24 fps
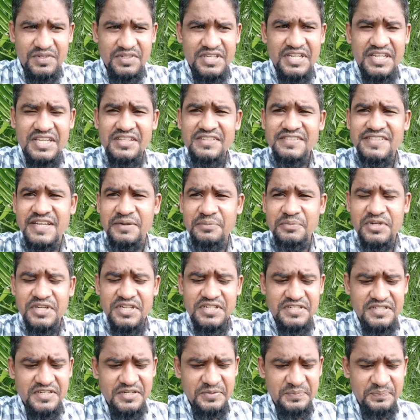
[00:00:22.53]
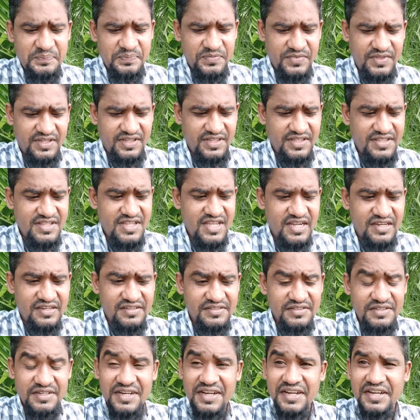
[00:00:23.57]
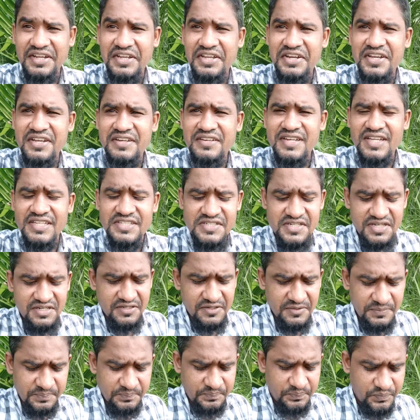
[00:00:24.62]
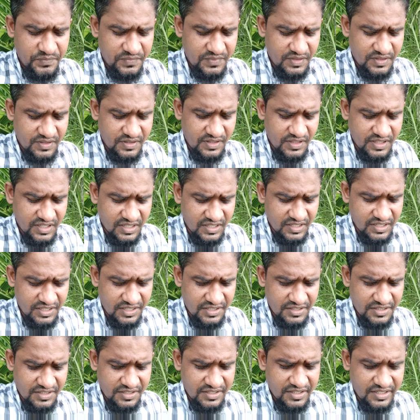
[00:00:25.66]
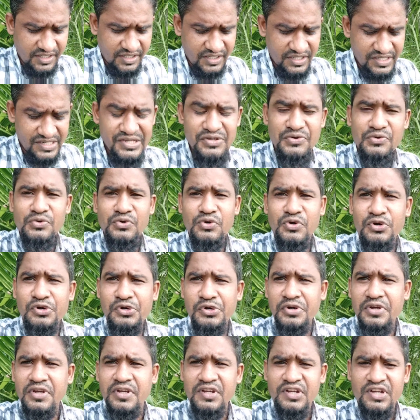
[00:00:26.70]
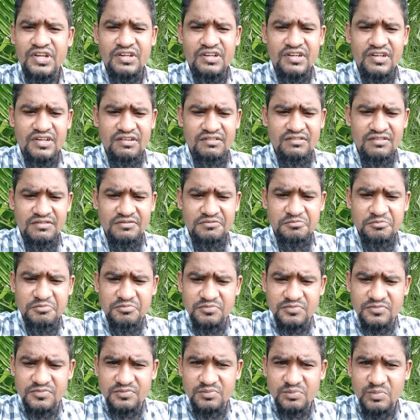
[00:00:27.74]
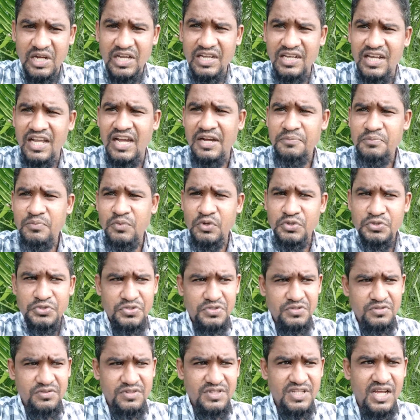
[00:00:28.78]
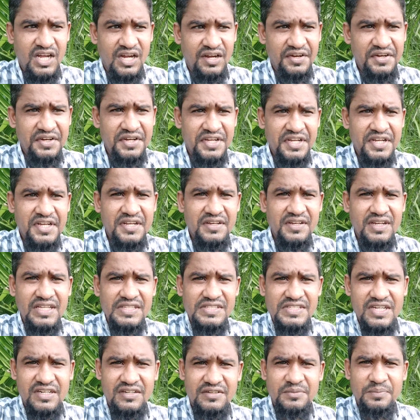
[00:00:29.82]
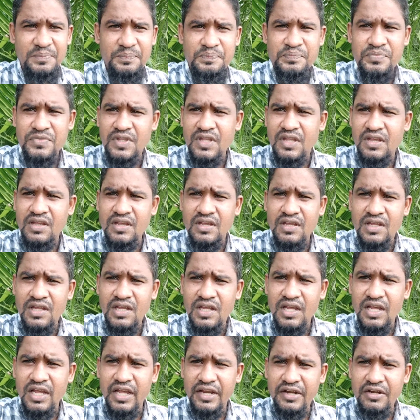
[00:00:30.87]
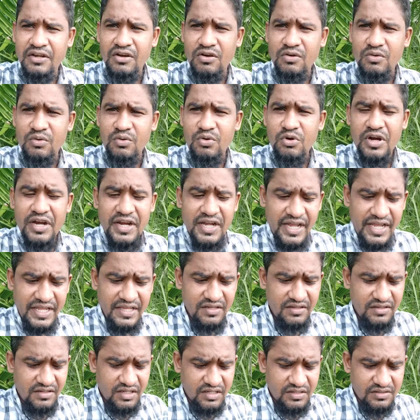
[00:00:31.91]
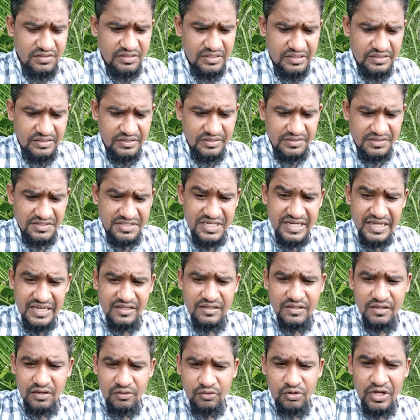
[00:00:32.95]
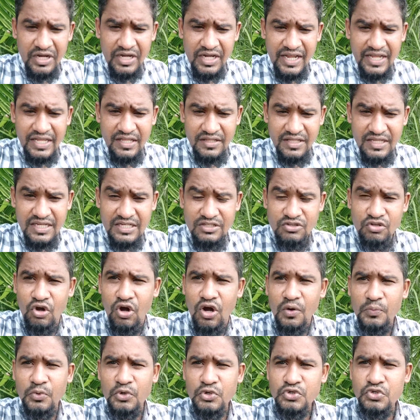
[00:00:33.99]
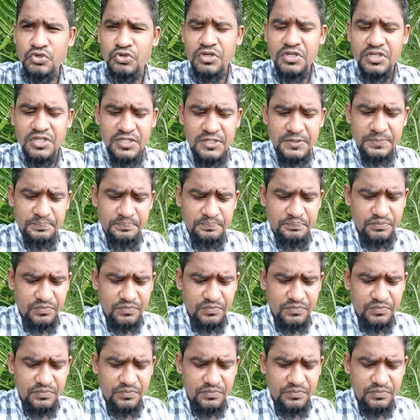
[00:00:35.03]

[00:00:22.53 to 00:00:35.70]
taking some rest in the green nature and uh, you know I love most the green nature and when I take when I get the opportunity